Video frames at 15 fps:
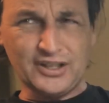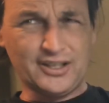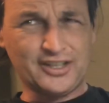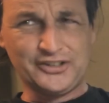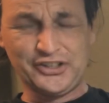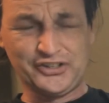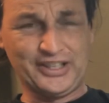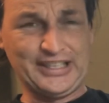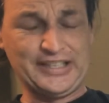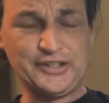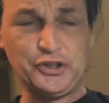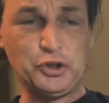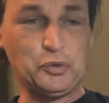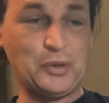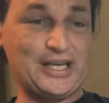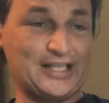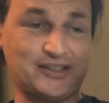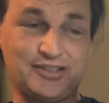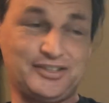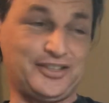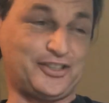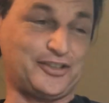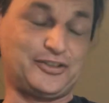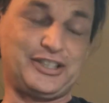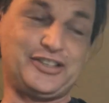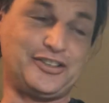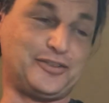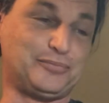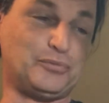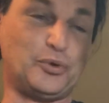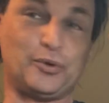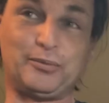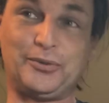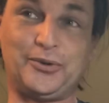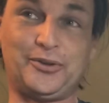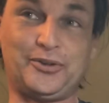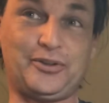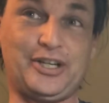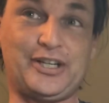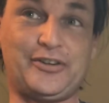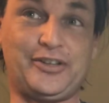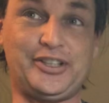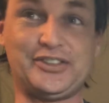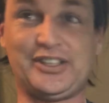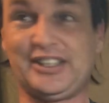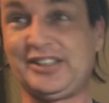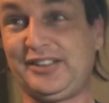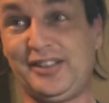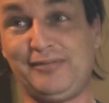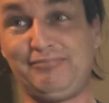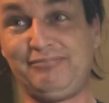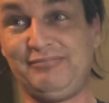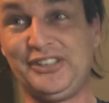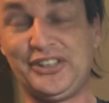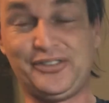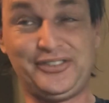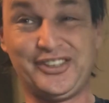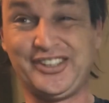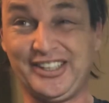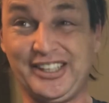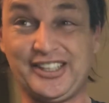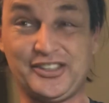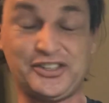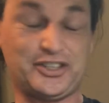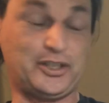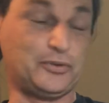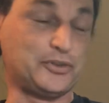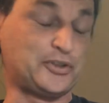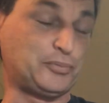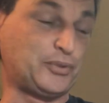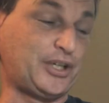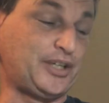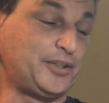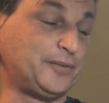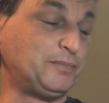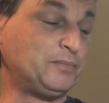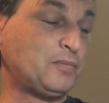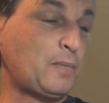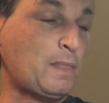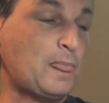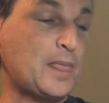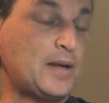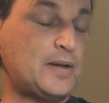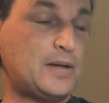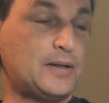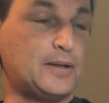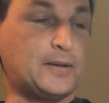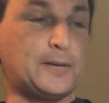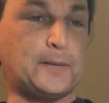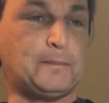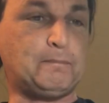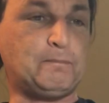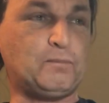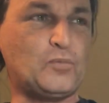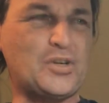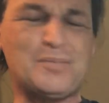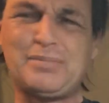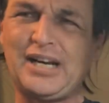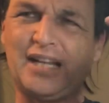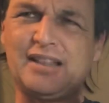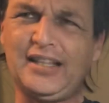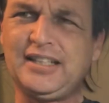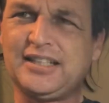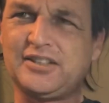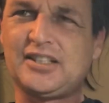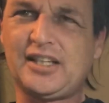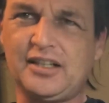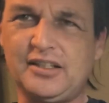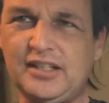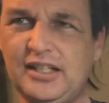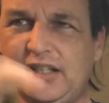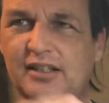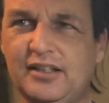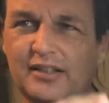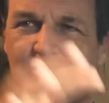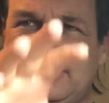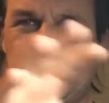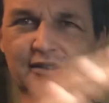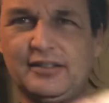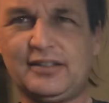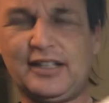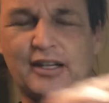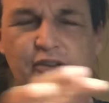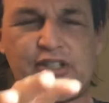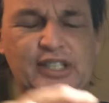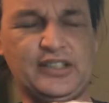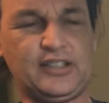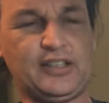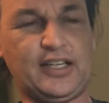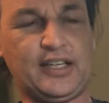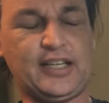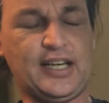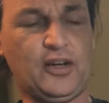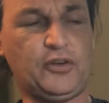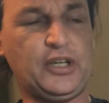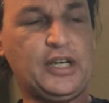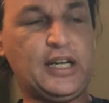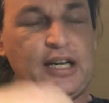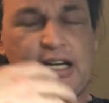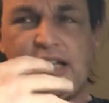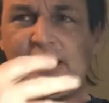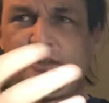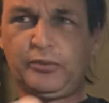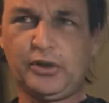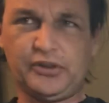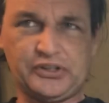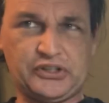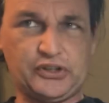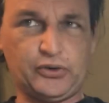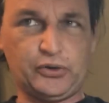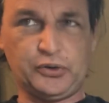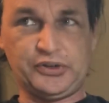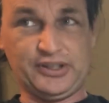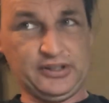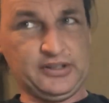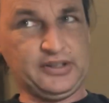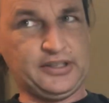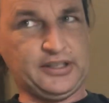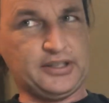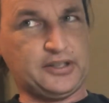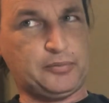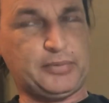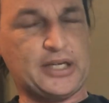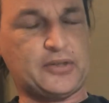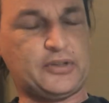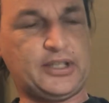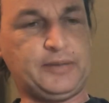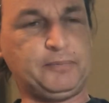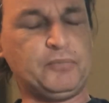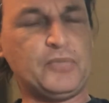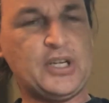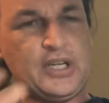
Just like in the U.S., you know, in the more rural areas, like I said, you know, you're going to get a slower spread. But I think that's kind of neat how it takes into that account. And that's what all this social distancing is about, right?